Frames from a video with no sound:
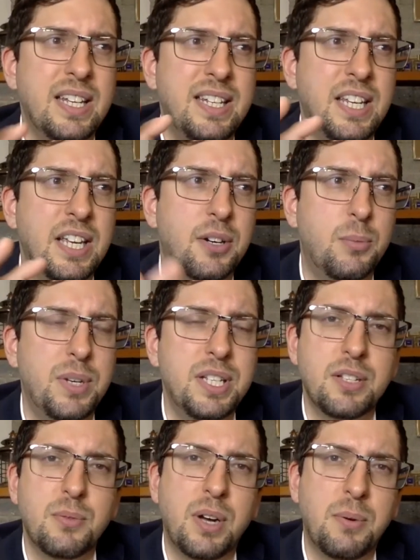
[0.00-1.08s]
The other
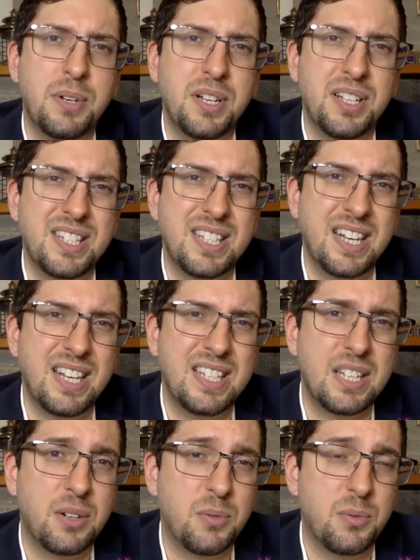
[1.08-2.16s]
reason why I would not say that it's
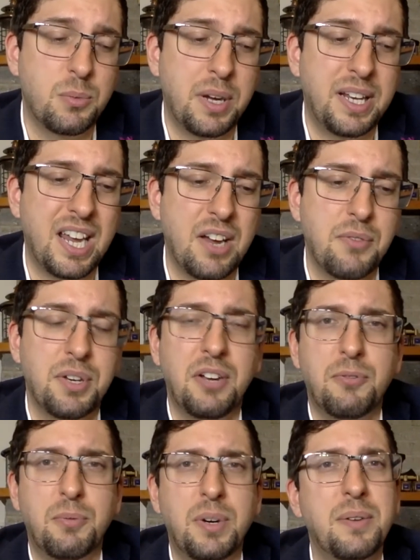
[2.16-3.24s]
a great everyday
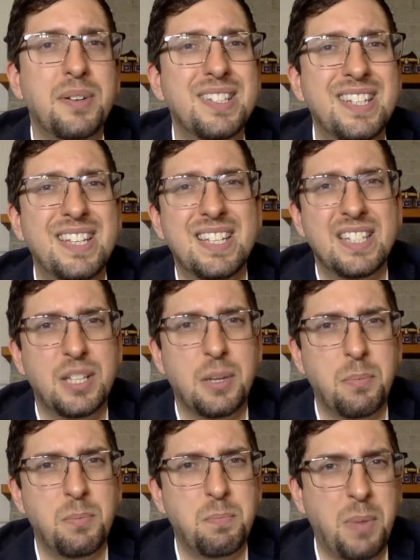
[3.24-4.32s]
fragrance is the
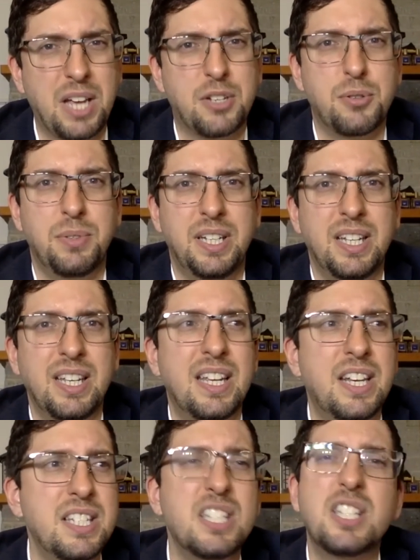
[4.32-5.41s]
patchouli. It
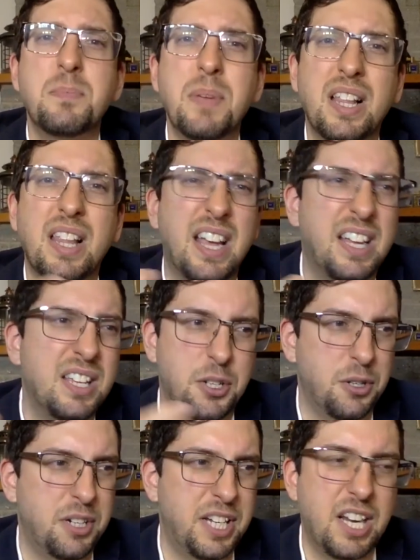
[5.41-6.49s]
doesn't smell like
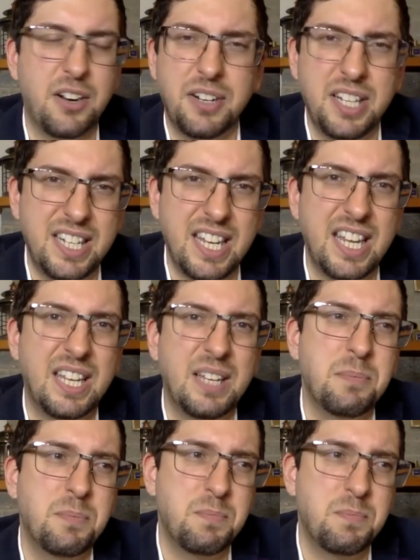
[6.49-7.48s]
dirty or anything,